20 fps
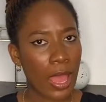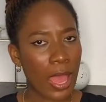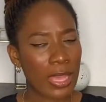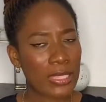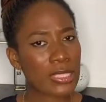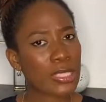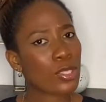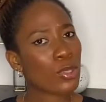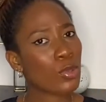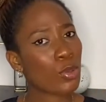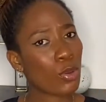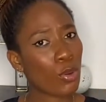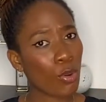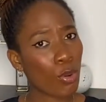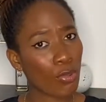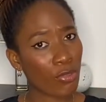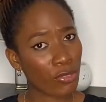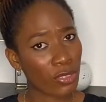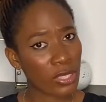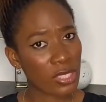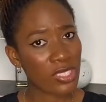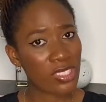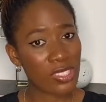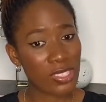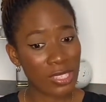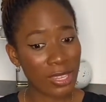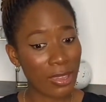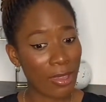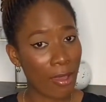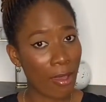I say, you love it? She
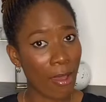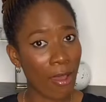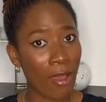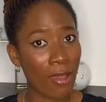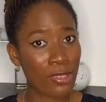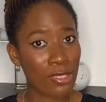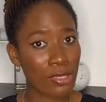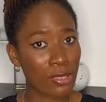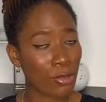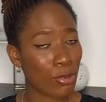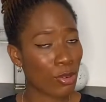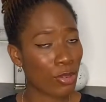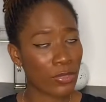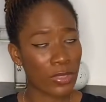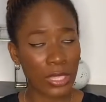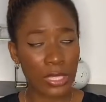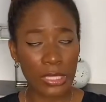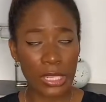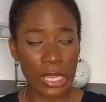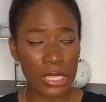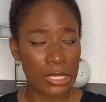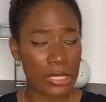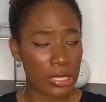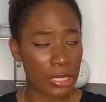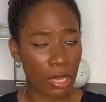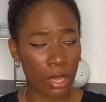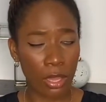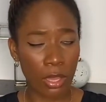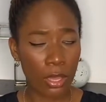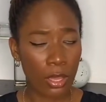said, yeah, she loved that. That's
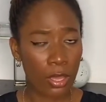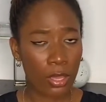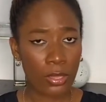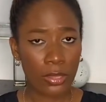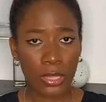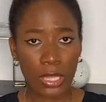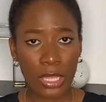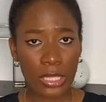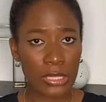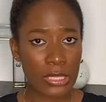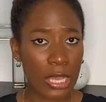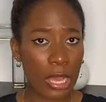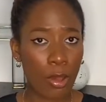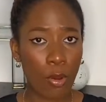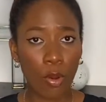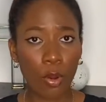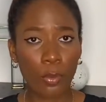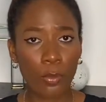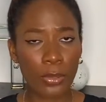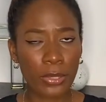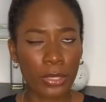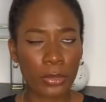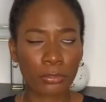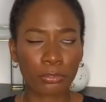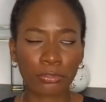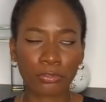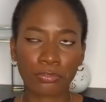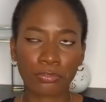her hobby.